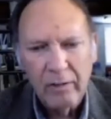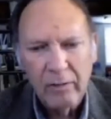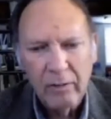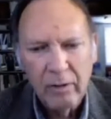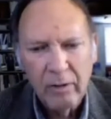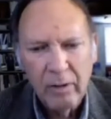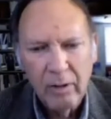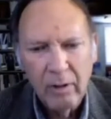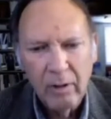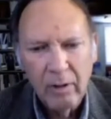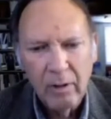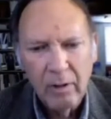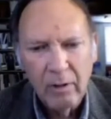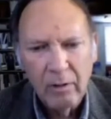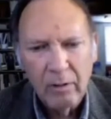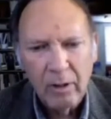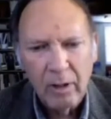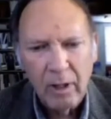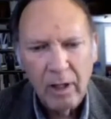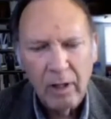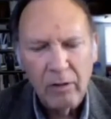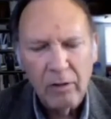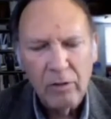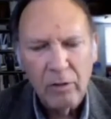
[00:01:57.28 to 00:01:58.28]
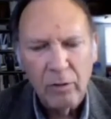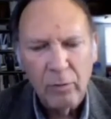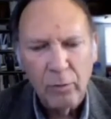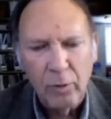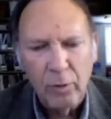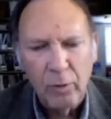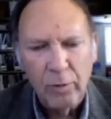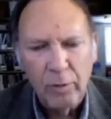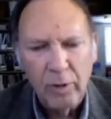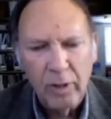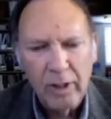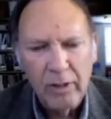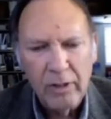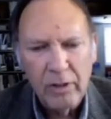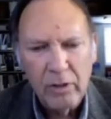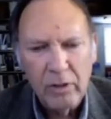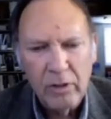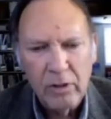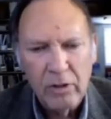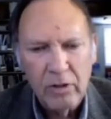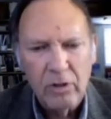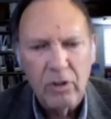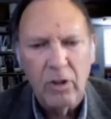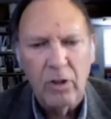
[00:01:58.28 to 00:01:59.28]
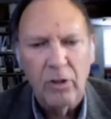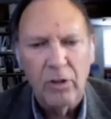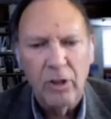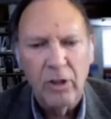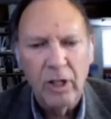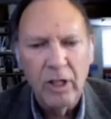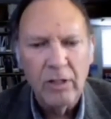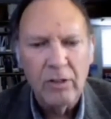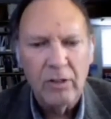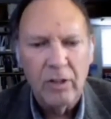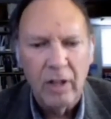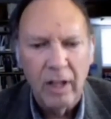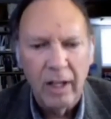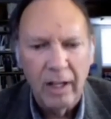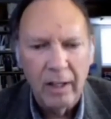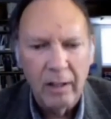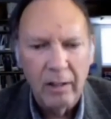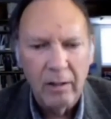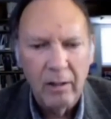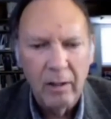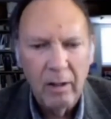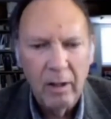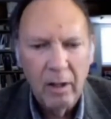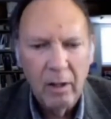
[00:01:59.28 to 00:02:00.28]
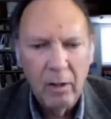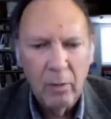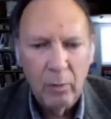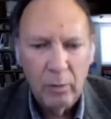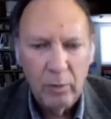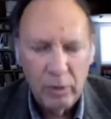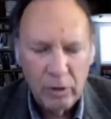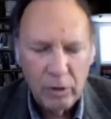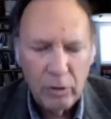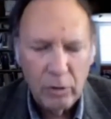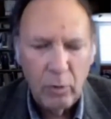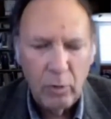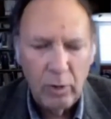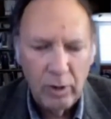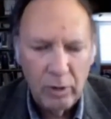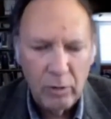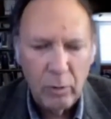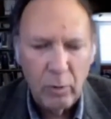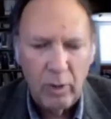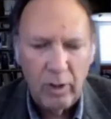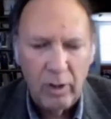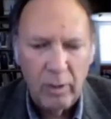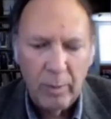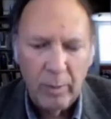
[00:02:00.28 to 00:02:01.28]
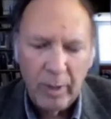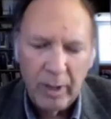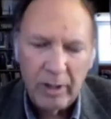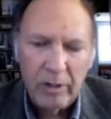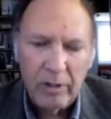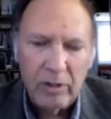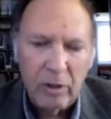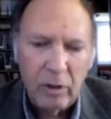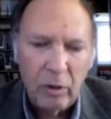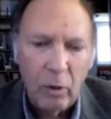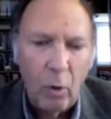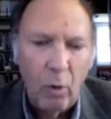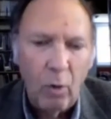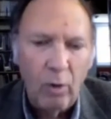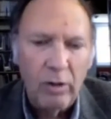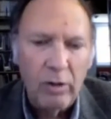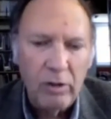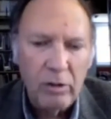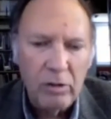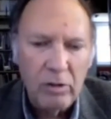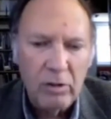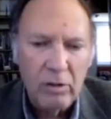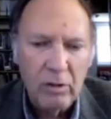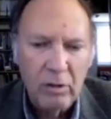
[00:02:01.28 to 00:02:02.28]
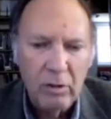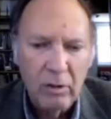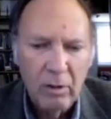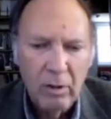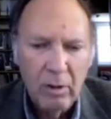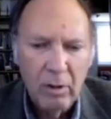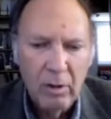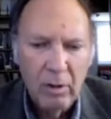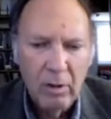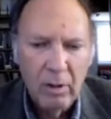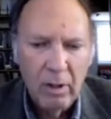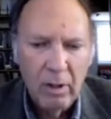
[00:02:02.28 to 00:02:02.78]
tanks. The Council on Foreign Relations is a think tank, which is it's one of the biggest and oldest